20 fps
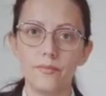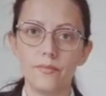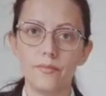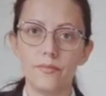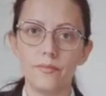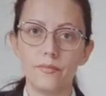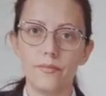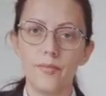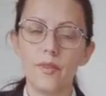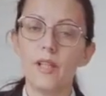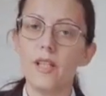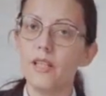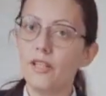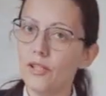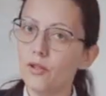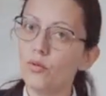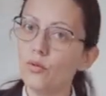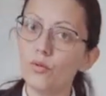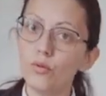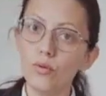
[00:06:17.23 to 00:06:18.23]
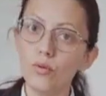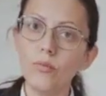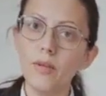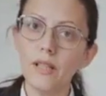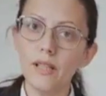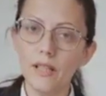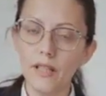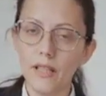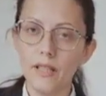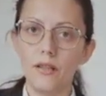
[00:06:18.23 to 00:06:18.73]
impressions matter,
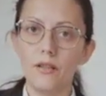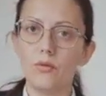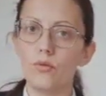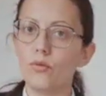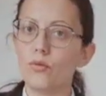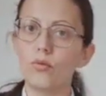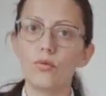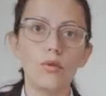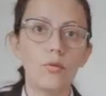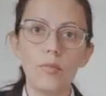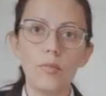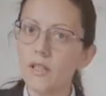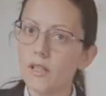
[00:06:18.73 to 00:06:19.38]
even online.